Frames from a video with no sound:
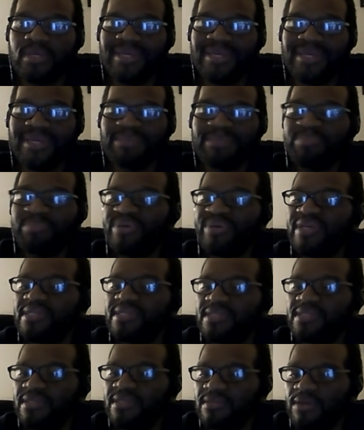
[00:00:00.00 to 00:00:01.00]

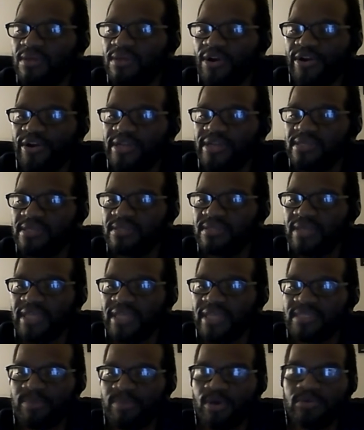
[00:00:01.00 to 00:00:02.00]
independent artists
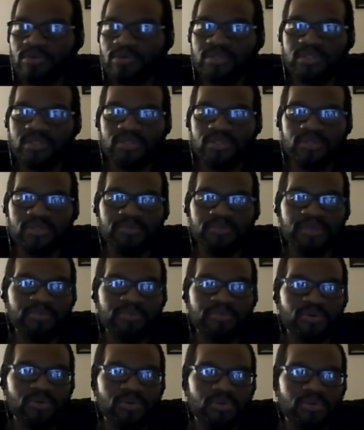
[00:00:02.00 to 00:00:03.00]
as opposed to
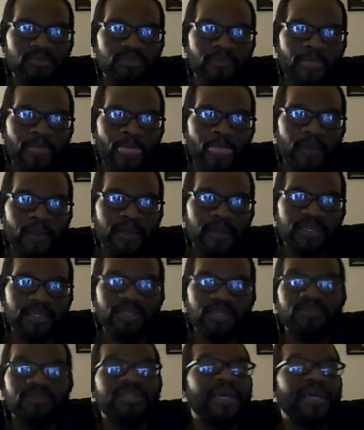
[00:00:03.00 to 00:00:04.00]
people
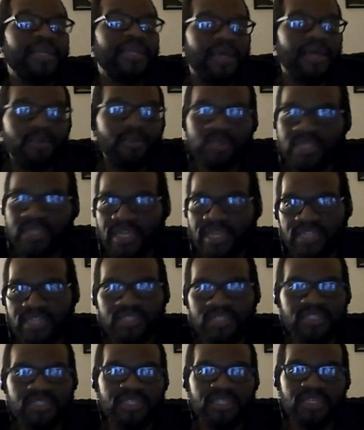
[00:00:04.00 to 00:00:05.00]
you know signing up with an
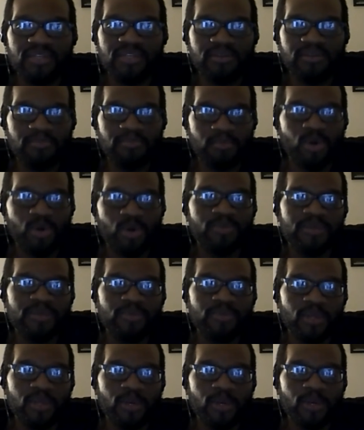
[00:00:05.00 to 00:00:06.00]
agency there more
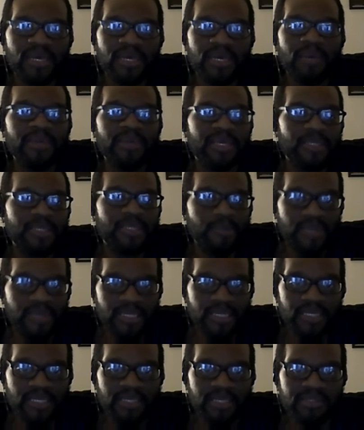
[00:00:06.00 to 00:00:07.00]
people are becoming
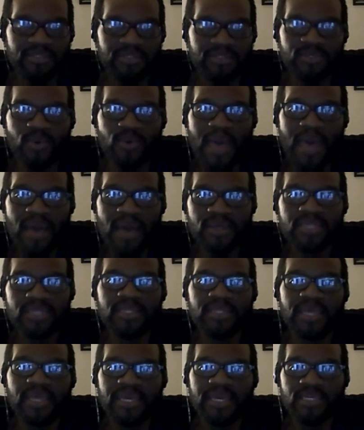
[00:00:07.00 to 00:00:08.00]
independent so how
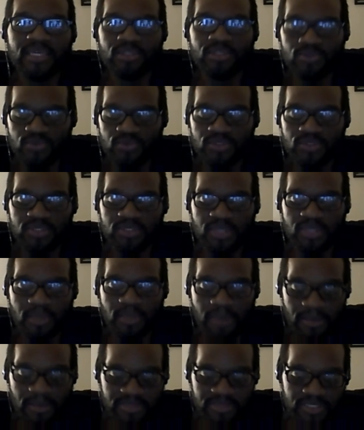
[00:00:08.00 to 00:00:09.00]
could they use
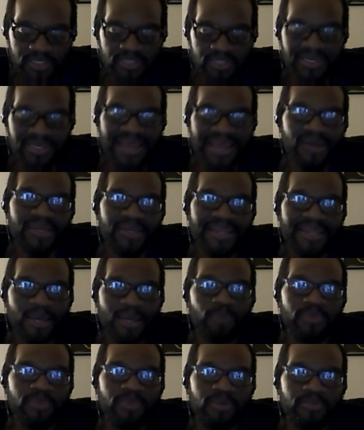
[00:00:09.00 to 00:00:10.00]
a publicist and how could it
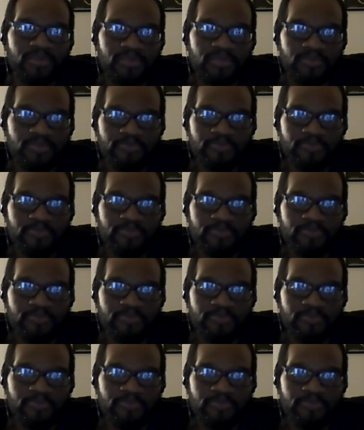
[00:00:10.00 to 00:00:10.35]
help them